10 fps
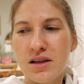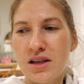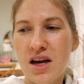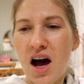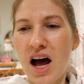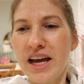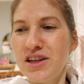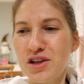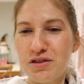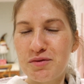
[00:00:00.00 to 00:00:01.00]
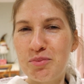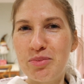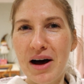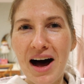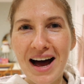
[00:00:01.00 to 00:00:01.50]
kind of
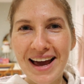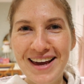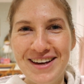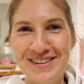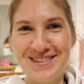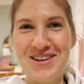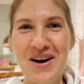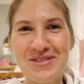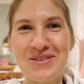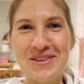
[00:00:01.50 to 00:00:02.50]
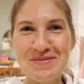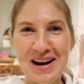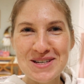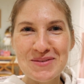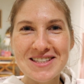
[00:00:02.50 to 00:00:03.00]
pie topped with
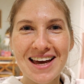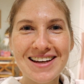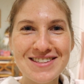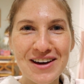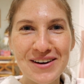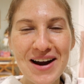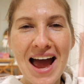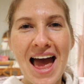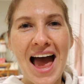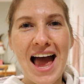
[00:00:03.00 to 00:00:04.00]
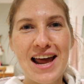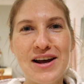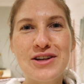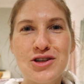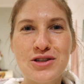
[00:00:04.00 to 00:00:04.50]
mashed potato, and
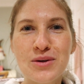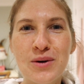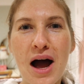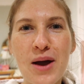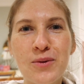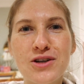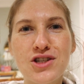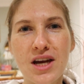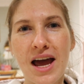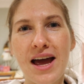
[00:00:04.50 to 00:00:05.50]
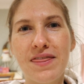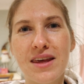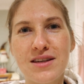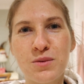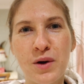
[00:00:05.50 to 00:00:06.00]
I just thought I would share
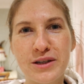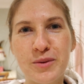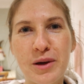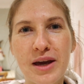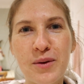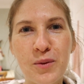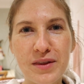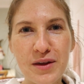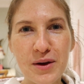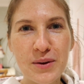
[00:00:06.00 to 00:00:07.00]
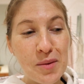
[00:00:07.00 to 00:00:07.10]
this recipe with you.